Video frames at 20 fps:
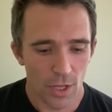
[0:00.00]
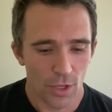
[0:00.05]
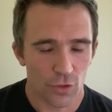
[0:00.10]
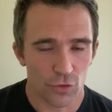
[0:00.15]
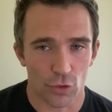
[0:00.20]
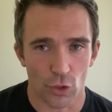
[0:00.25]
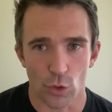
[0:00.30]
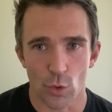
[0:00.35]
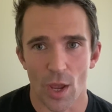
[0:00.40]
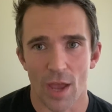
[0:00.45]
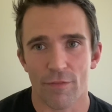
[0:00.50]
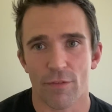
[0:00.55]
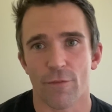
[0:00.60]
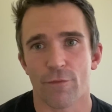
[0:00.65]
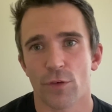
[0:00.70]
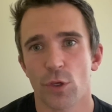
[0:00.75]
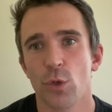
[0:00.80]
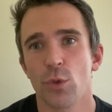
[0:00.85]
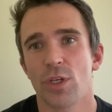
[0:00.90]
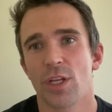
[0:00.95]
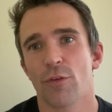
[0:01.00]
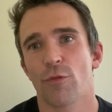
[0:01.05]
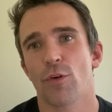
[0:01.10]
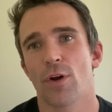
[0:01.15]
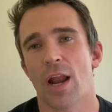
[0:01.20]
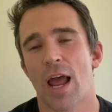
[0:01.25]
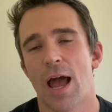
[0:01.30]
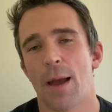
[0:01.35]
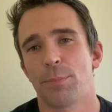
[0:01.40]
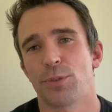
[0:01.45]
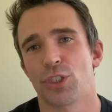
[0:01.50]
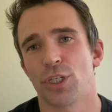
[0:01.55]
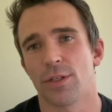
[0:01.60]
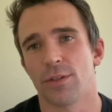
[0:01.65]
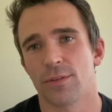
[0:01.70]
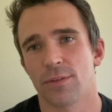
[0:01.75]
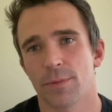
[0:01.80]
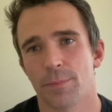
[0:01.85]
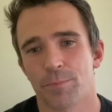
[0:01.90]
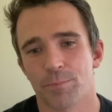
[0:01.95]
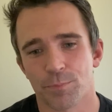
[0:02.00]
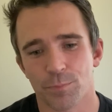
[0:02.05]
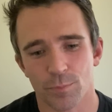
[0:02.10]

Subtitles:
So you have a few different options.